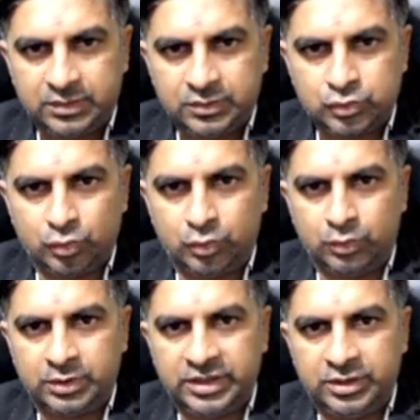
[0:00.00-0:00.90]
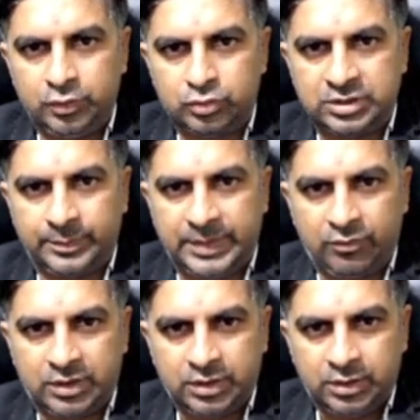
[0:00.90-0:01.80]
So reduce the
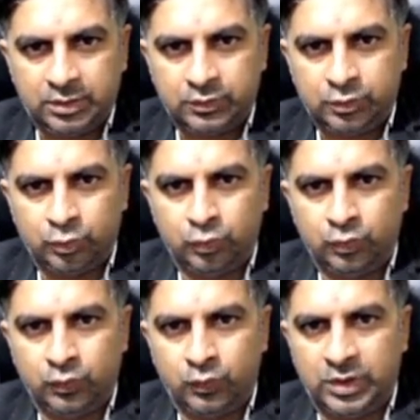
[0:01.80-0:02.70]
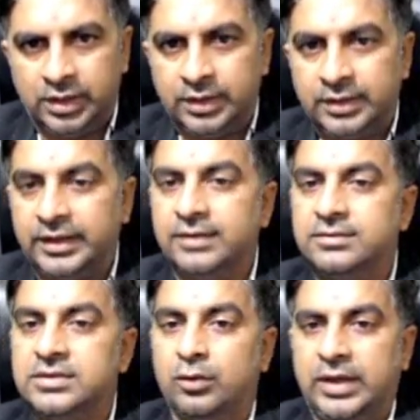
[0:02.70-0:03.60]
power to 1 then
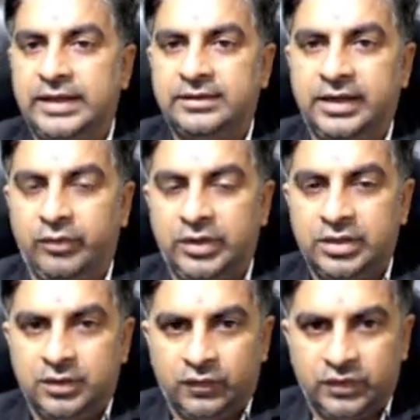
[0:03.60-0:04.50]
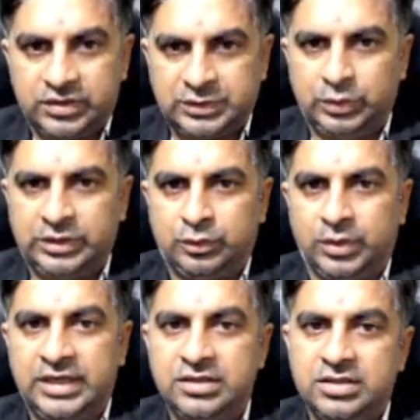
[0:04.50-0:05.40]
0, like that way. First you need to
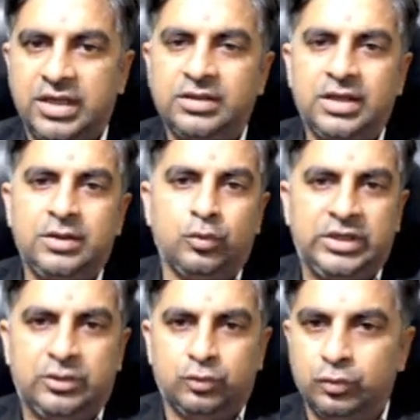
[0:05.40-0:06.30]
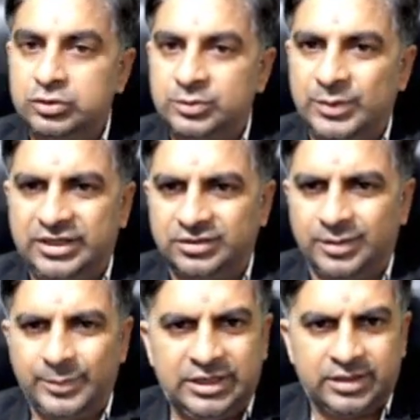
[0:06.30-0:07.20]
arrange, and then you need to do splitting
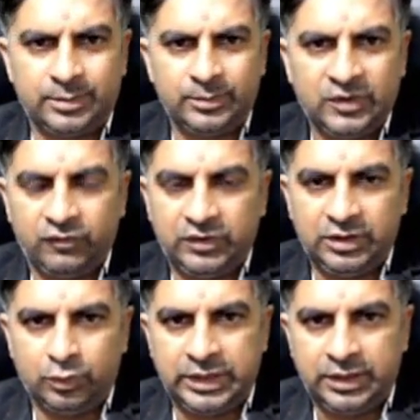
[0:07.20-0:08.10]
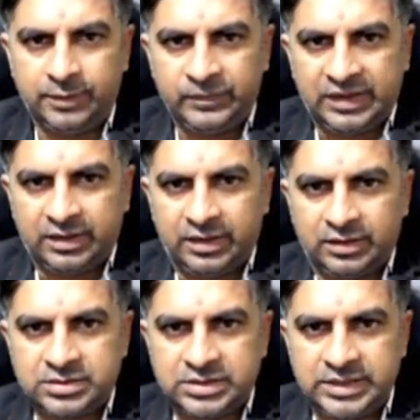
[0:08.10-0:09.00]
the middle term. We know that
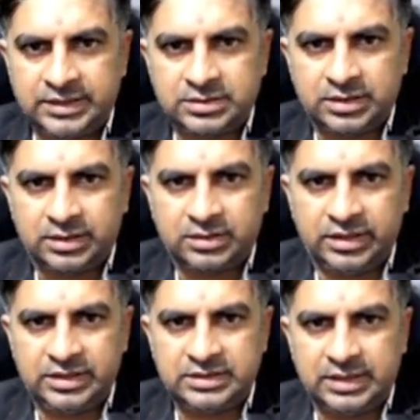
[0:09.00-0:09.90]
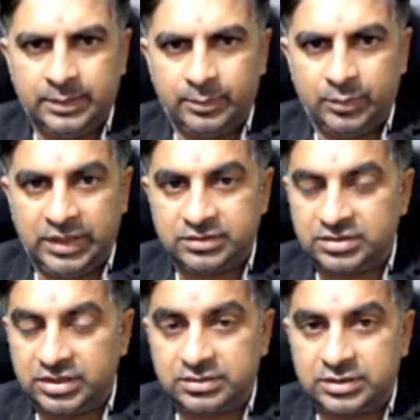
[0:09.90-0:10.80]
6 3s are, and
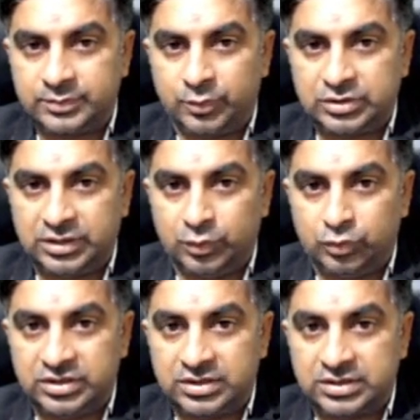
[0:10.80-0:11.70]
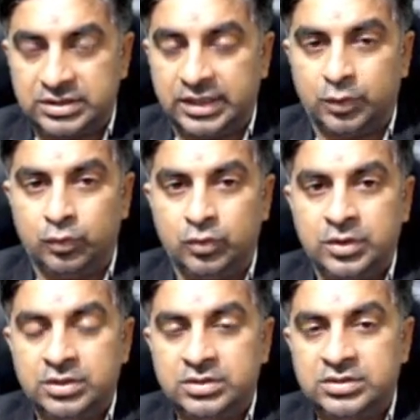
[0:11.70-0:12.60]
6 is positive, this is negative,
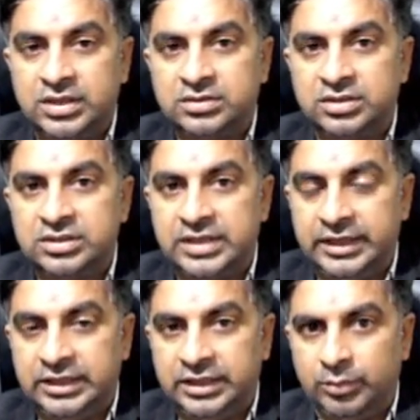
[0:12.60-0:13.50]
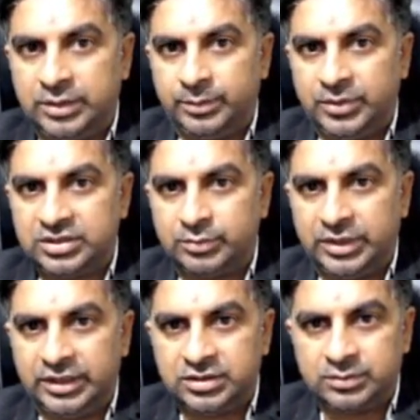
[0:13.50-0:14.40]
6 3s are 18, but plus
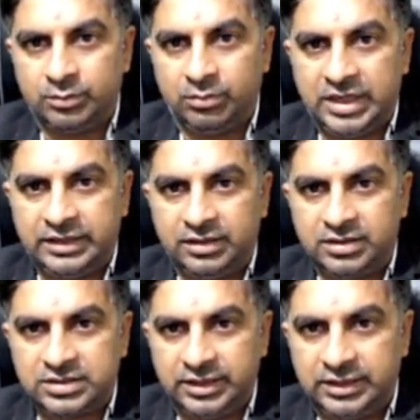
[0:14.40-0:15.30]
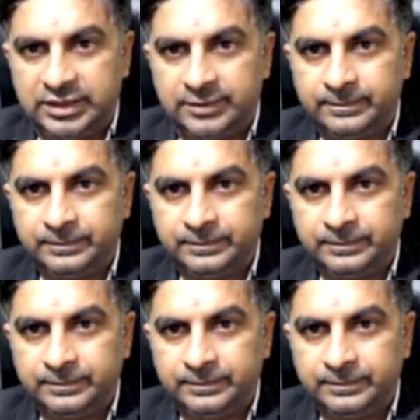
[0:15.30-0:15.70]
minus minus 18.